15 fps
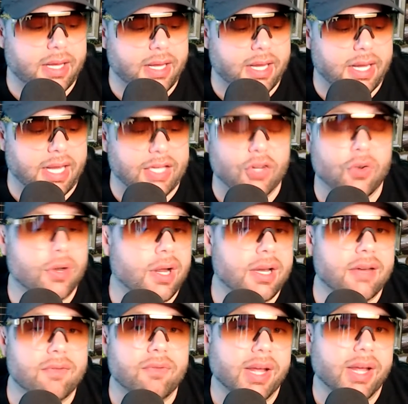and you're not
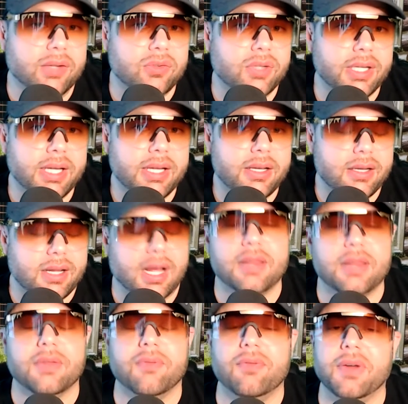investing it, at
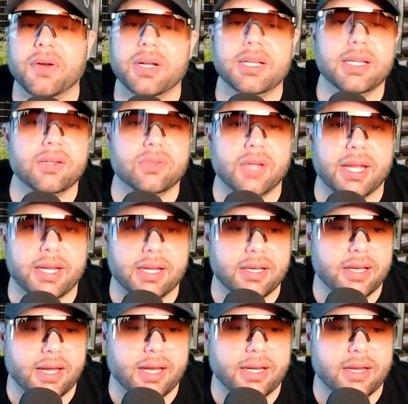the very least I can
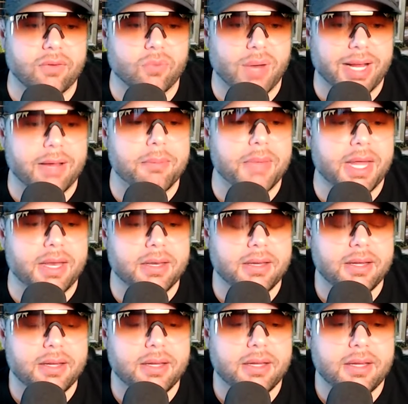recommend.
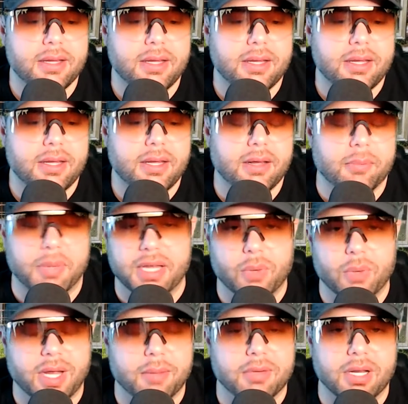And by the
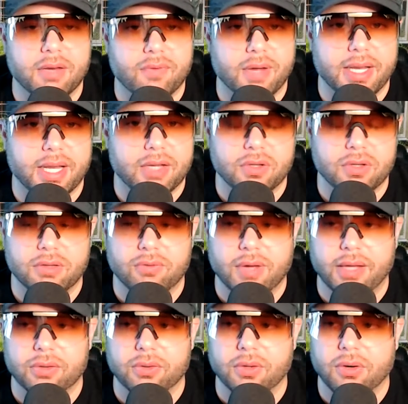way, I'm not a financial
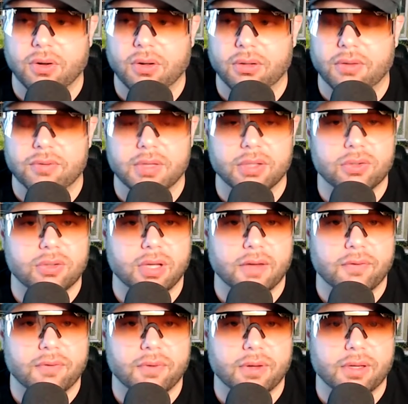advisor. All of this stuff
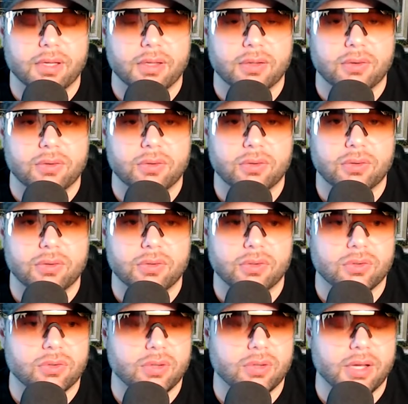is
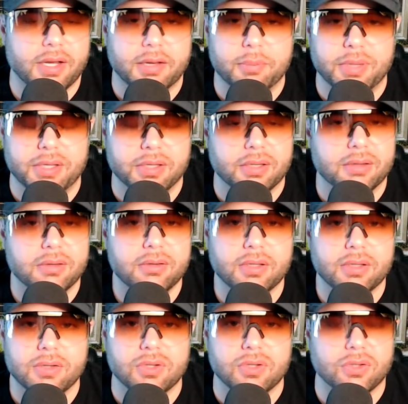just an opinion.
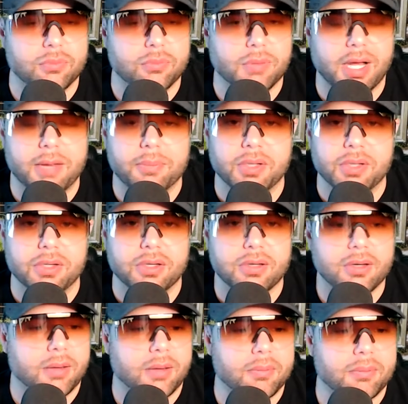It's just my opinion.
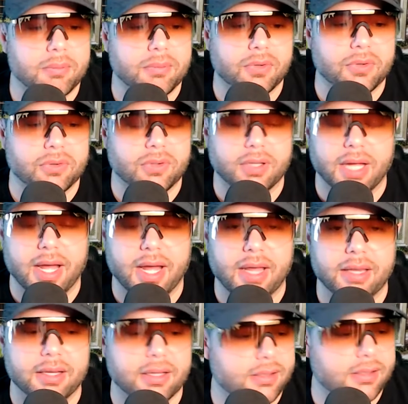I'm just a guy
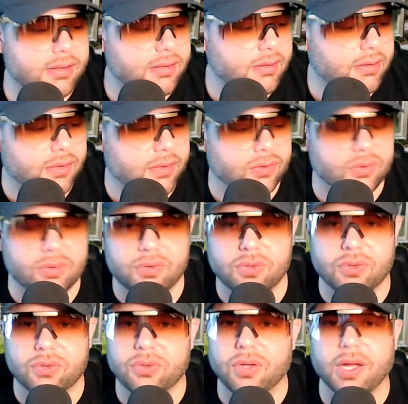that is
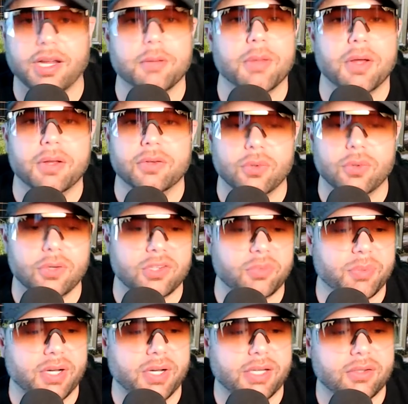just talking about his own
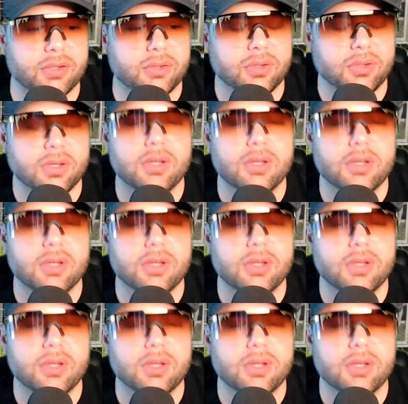experiences,